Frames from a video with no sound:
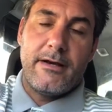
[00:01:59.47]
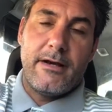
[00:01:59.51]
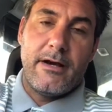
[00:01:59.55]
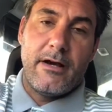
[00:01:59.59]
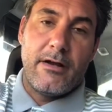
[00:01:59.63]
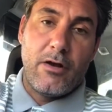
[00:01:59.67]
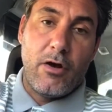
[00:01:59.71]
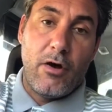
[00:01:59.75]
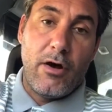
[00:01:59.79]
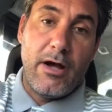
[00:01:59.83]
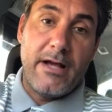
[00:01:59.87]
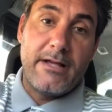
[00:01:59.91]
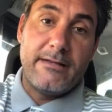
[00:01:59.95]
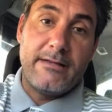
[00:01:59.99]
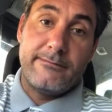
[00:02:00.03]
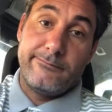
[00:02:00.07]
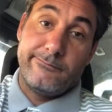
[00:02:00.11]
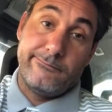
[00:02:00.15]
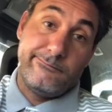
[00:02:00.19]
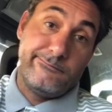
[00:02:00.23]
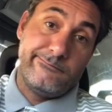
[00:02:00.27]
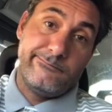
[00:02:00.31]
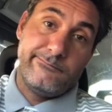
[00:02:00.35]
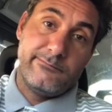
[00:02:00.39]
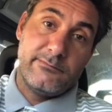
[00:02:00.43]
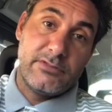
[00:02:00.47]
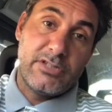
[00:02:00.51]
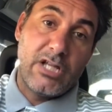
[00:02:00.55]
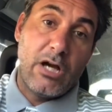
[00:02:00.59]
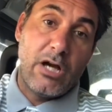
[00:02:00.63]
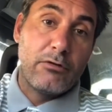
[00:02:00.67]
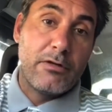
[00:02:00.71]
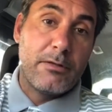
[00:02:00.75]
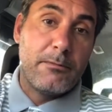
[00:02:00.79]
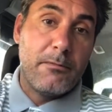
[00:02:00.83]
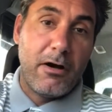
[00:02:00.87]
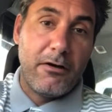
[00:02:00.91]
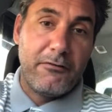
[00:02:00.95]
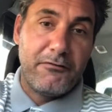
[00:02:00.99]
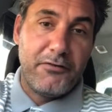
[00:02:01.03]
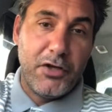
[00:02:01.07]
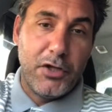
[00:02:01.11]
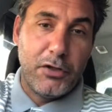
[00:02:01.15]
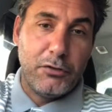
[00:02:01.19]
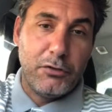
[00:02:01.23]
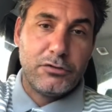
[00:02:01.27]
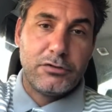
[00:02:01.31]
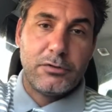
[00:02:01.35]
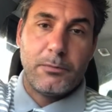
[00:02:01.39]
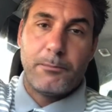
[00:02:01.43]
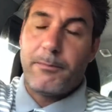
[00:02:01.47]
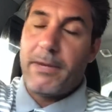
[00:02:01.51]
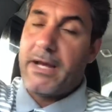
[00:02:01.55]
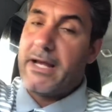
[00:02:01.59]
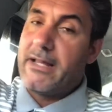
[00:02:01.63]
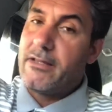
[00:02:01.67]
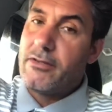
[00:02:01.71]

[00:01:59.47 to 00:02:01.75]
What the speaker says: I told him my views, but